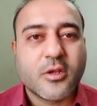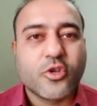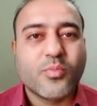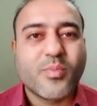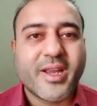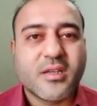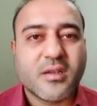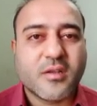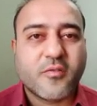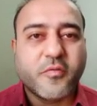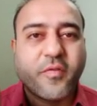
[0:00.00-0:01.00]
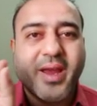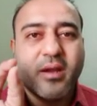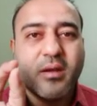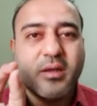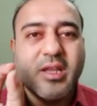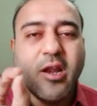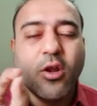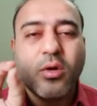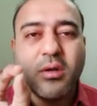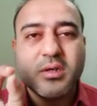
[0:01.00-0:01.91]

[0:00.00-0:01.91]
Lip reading: you might find yellow color